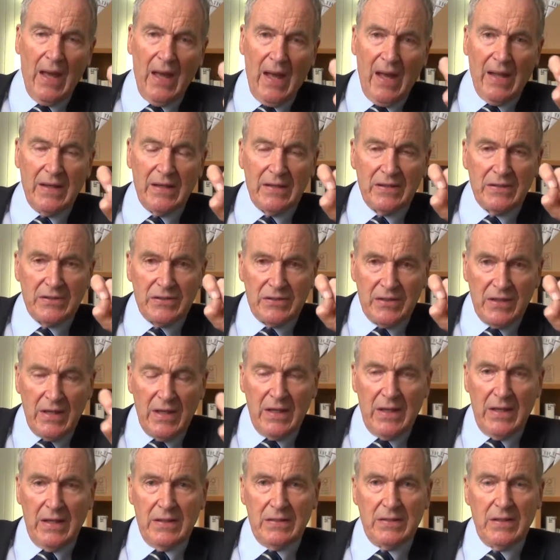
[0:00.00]
And
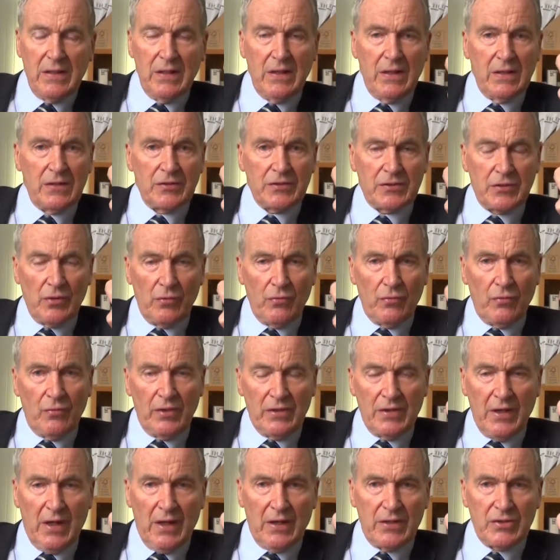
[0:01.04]
indeed, salt
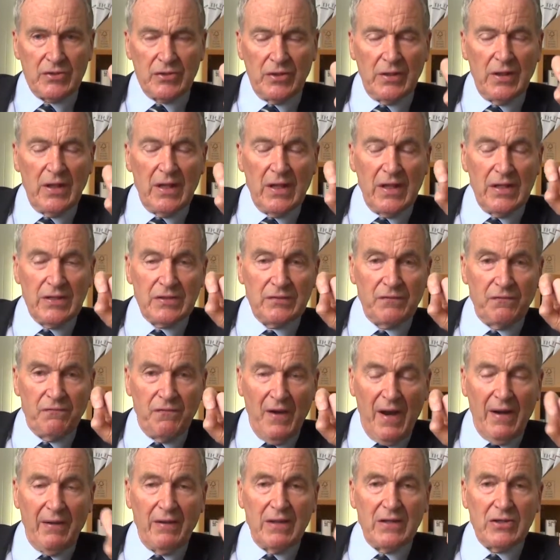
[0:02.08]
reduction is
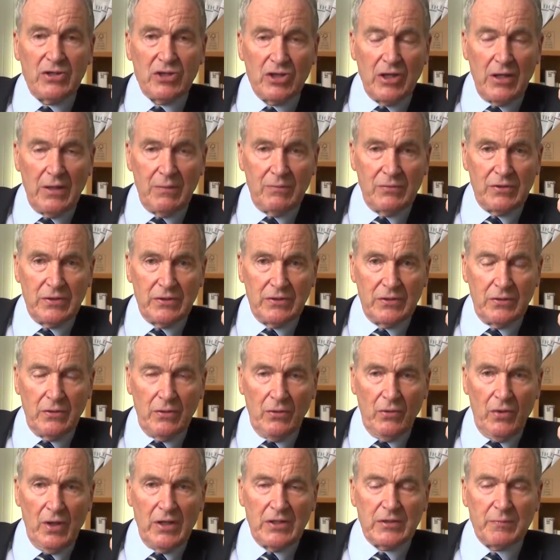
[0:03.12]
very cheap to
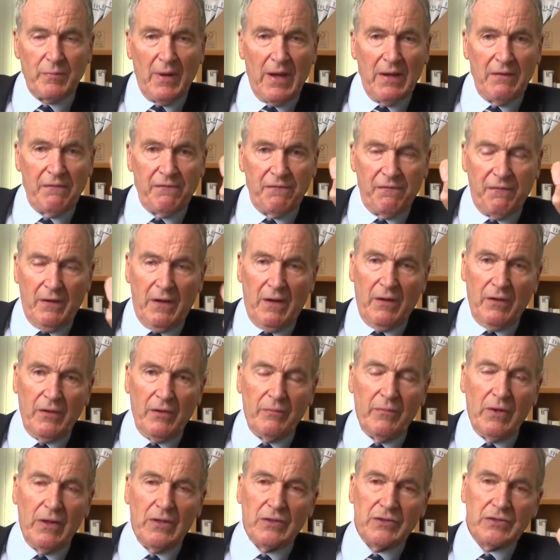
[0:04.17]
do. It's by far
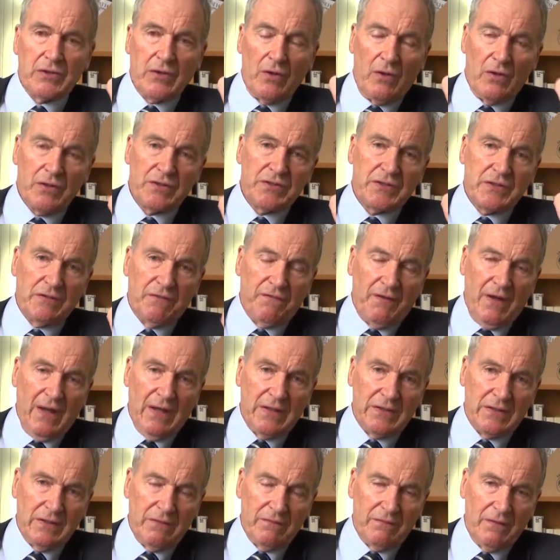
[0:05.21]
the most
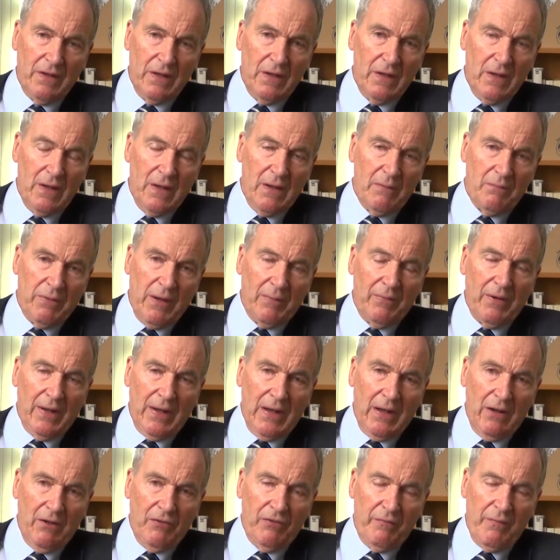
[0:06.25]
cost-effective public
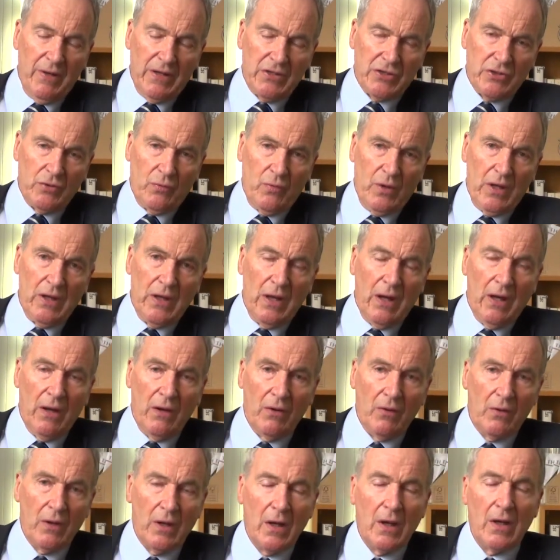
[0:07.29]
health measure we
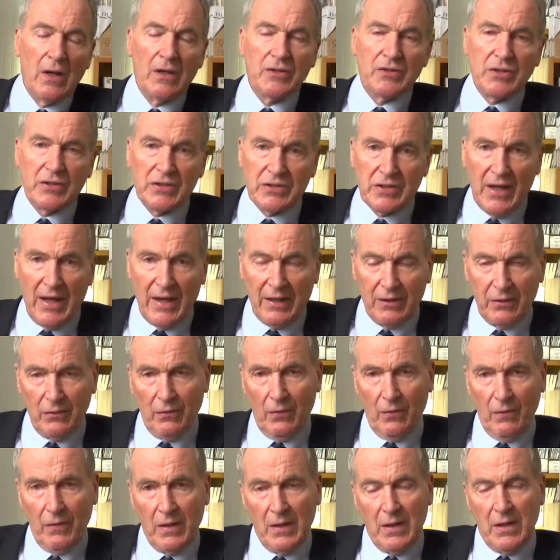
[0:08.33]
know to
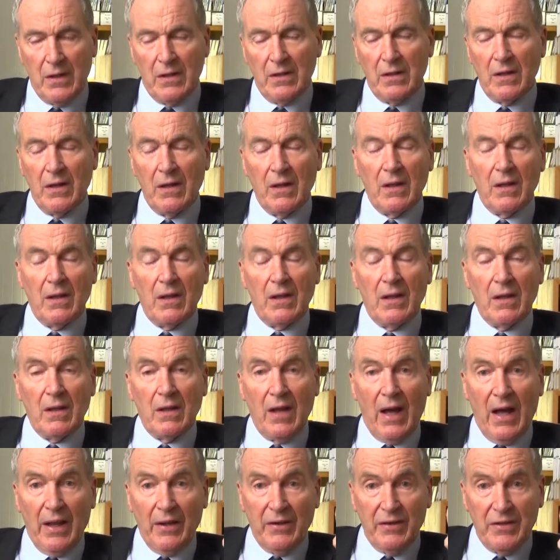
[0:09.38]
tackle
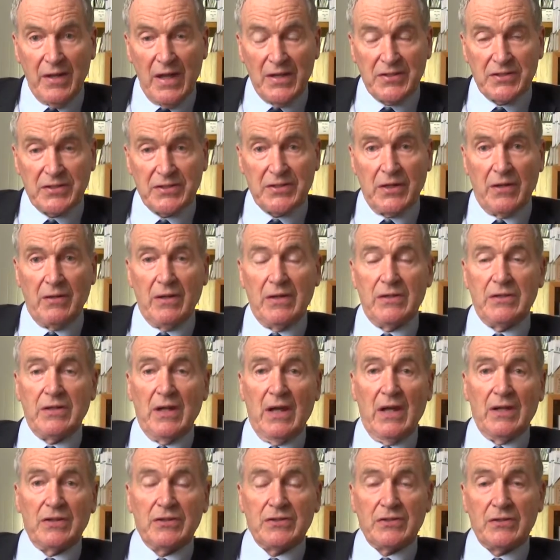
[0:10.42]
unnecessary
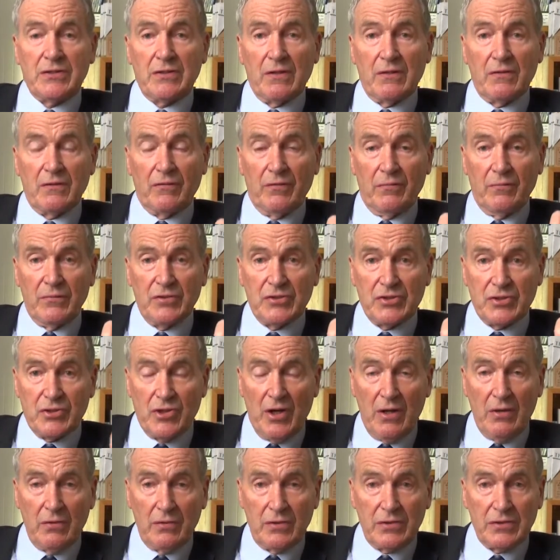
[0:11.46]
deaths from
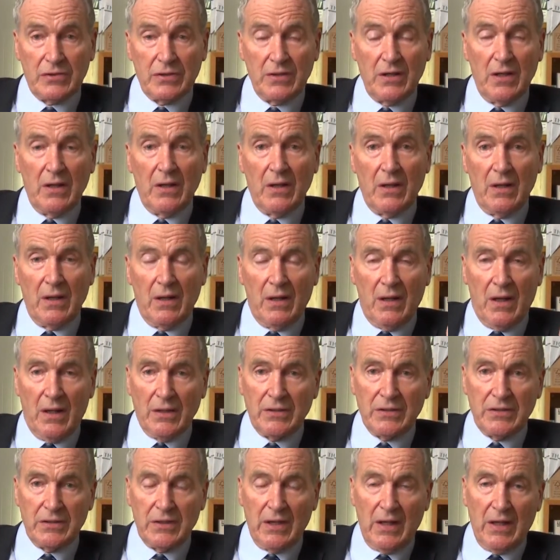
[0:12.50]
strokes,
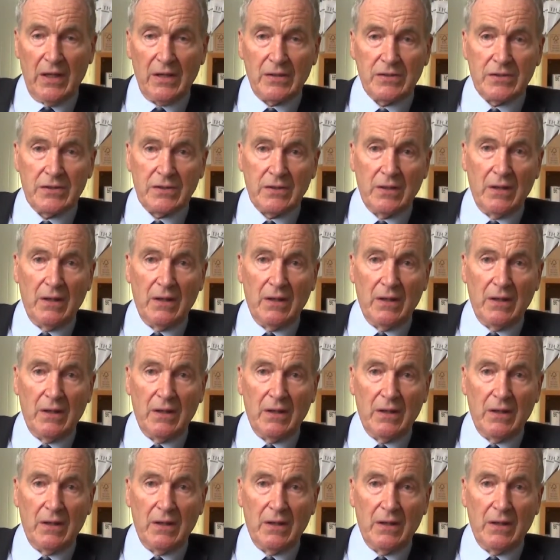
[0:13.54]
heart attacks,